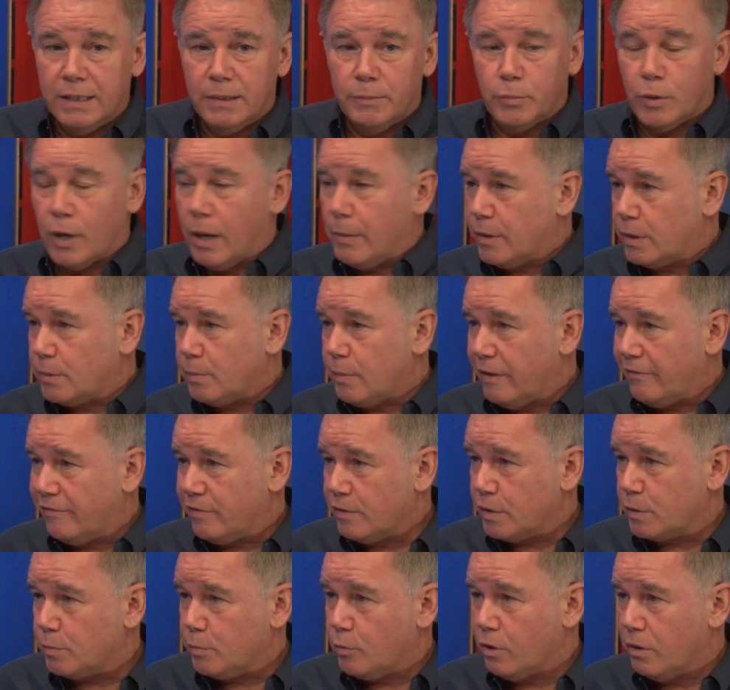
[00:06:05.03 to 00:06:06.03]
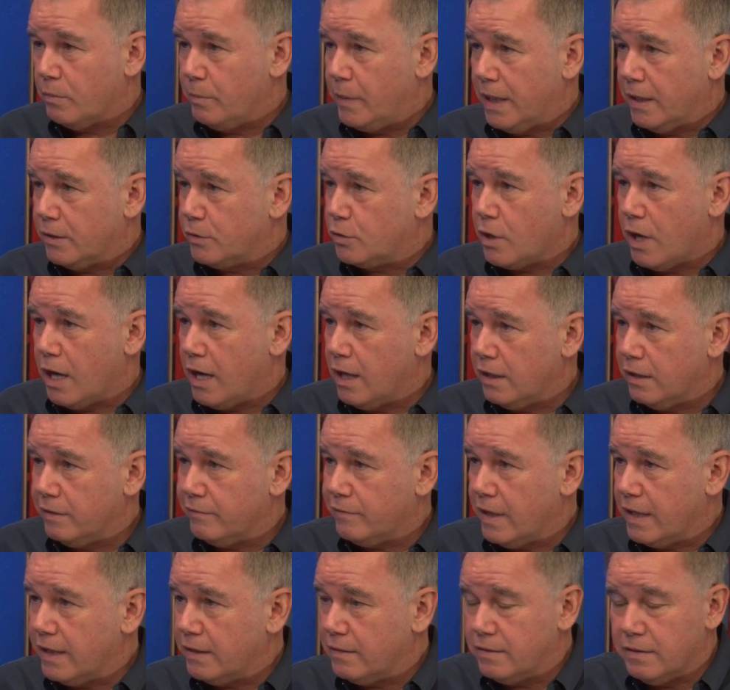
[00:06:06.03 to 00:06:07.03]
promised my firstborn male child if
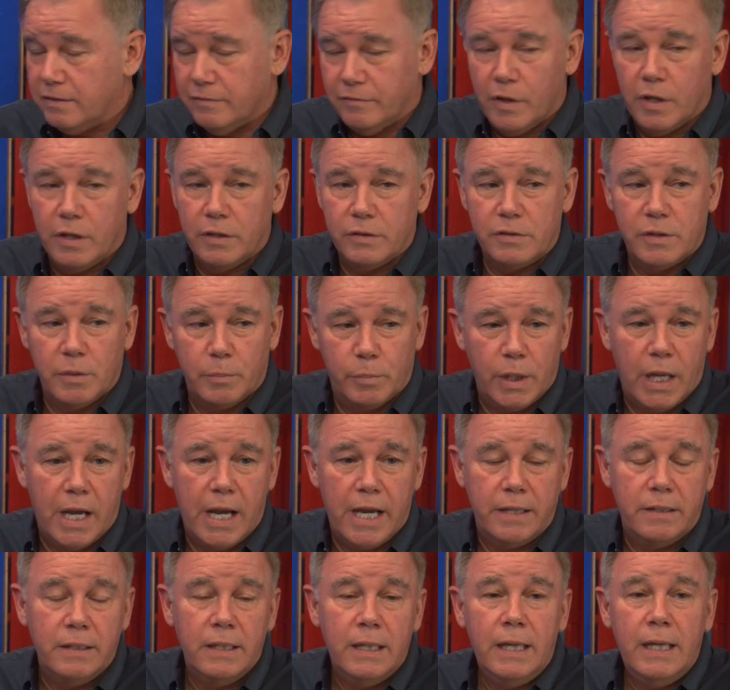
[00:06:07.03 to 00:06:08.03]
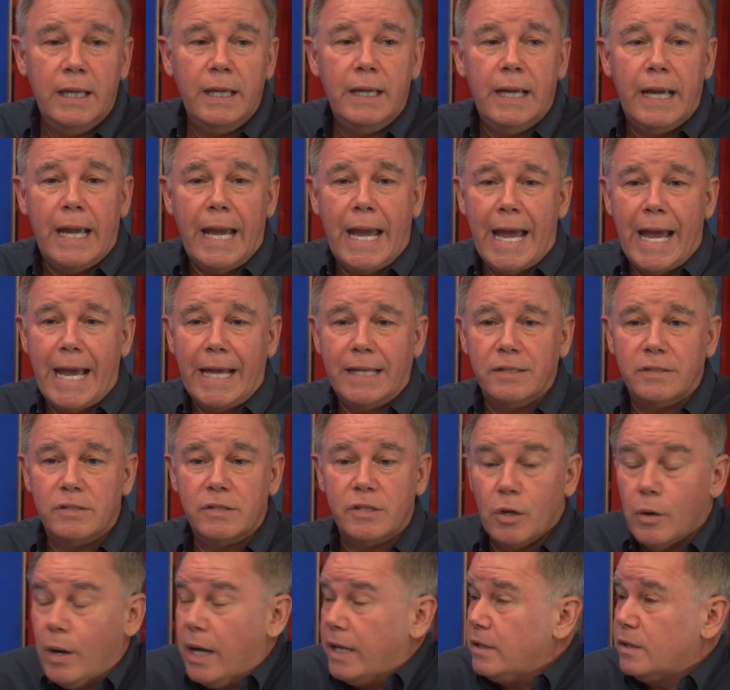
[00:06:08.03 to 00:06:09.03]
I divulged the plot. And
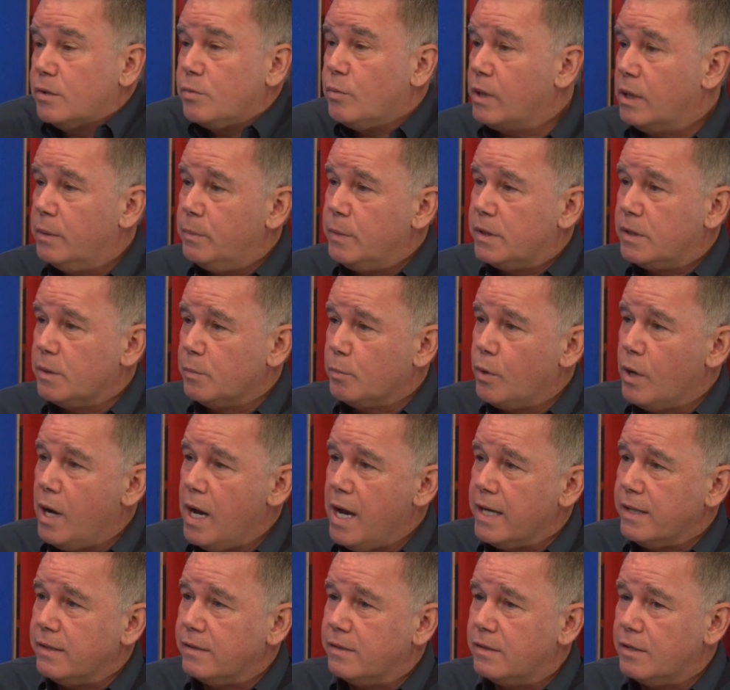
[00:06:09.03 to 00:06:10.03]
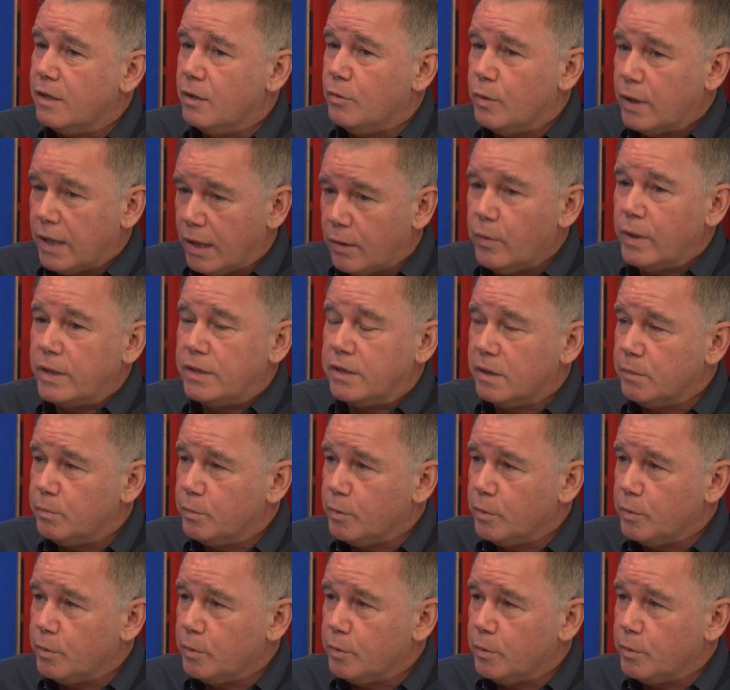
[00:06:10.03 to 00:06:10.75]
so I just wanted to be surprised. So when I went to the